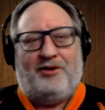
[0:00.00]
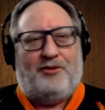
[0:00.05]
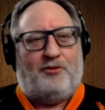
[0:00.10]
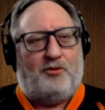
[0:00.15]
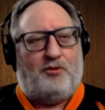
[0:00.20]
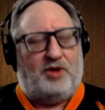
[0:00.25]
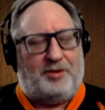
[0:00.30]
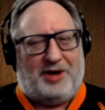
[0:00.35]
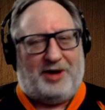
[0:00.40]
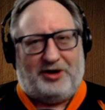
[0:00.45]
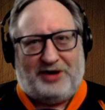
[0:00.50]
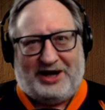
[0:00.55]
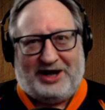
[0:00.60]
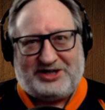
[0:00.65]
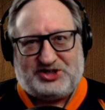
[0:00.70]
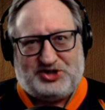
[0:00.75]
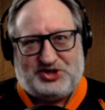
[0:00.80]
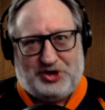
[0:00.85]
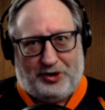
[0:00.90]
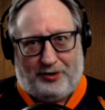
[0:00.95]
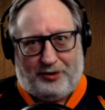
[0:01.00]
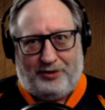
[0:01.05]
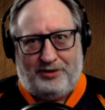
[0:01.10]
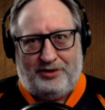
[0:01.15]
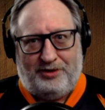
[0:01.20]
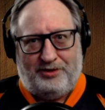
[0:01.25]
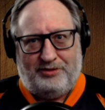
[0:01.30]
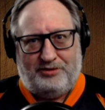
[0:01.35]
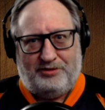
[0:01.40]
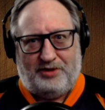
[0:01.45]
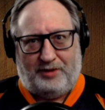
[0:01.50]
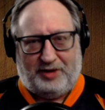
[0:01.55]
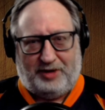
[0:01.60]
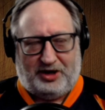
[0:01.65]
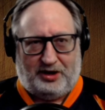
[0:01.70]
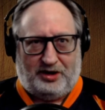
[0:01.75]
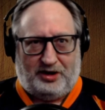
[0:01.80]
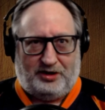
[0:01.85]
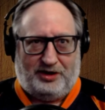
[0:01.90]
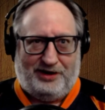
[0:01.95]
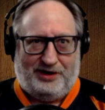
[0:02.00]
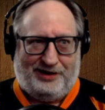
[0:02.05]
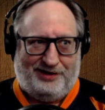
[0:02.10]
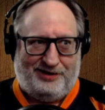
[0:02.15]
What about next year? I mean,